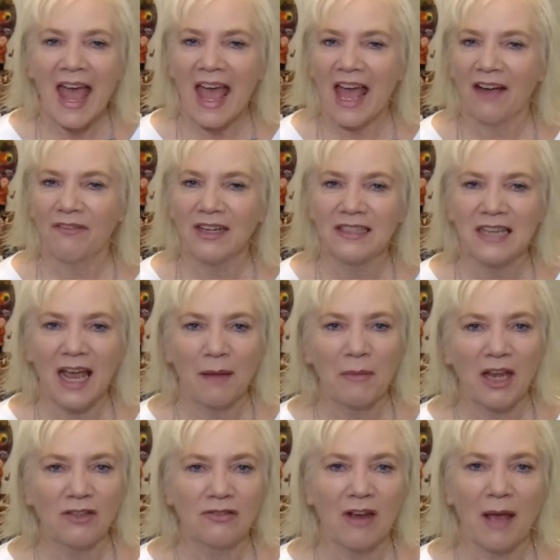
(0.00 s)
every time
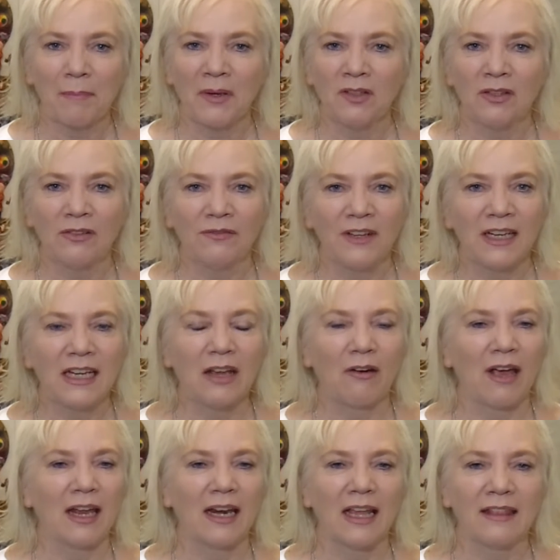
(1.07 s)
I drop a new
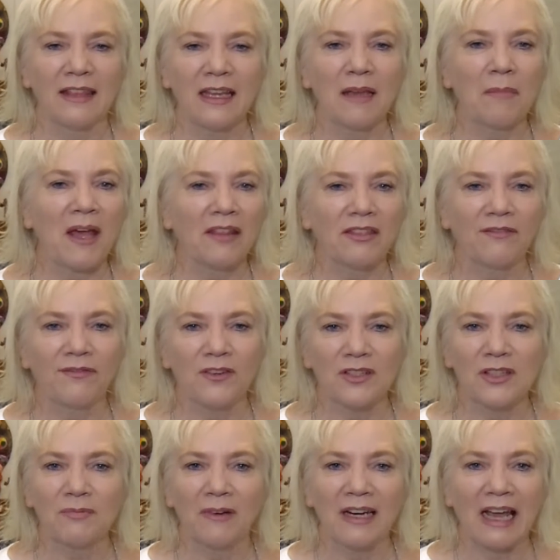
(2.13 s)
video. And I think about the
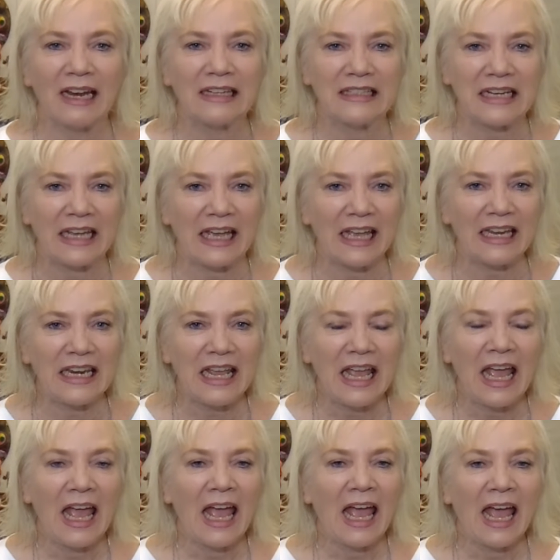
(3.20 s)
first one I did,
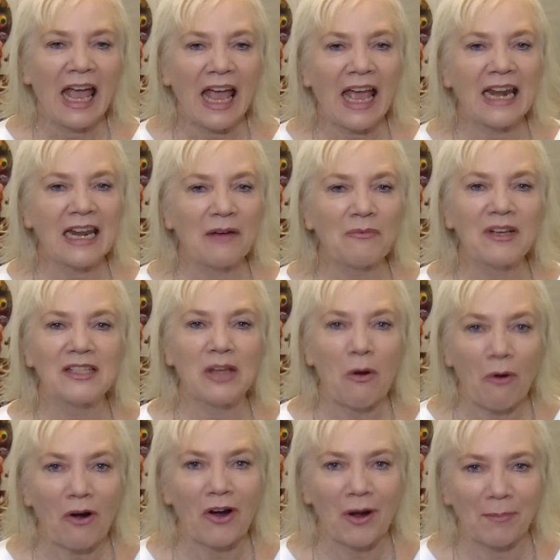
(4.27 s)
and it was
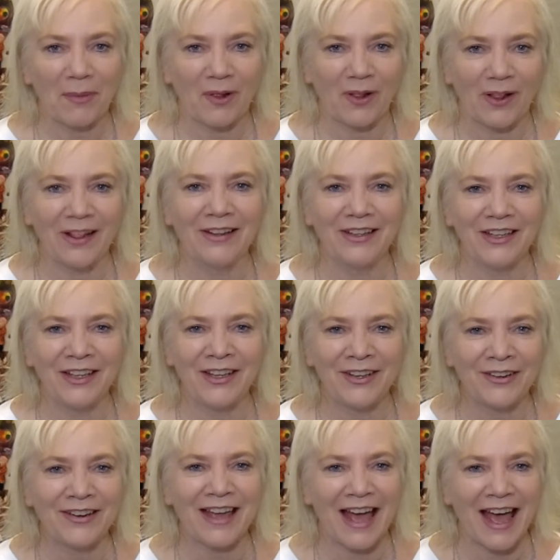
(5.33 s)
horrible,
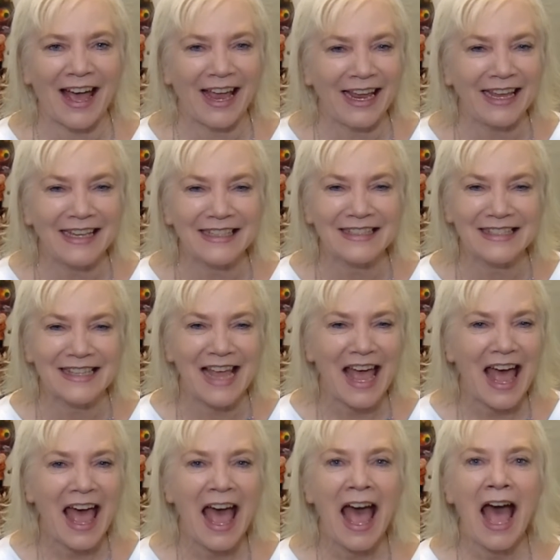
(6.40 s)
you guys.
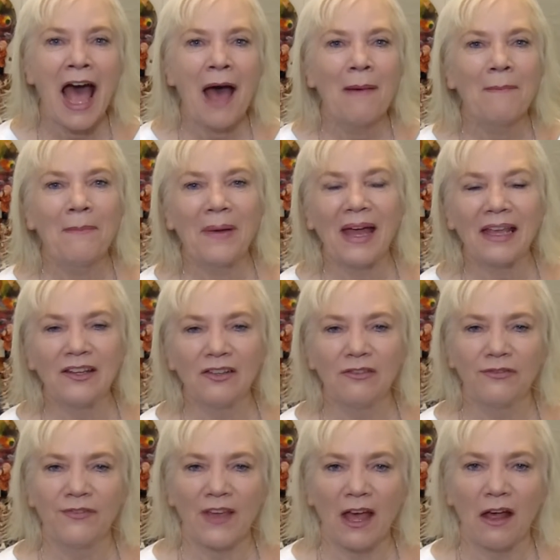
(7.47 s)
But
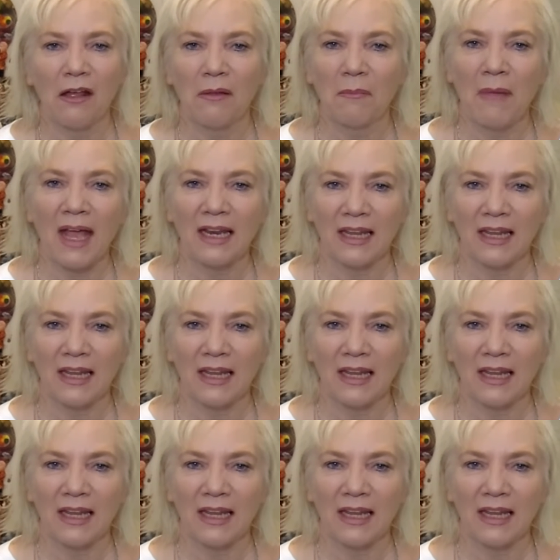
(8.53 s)
you felt my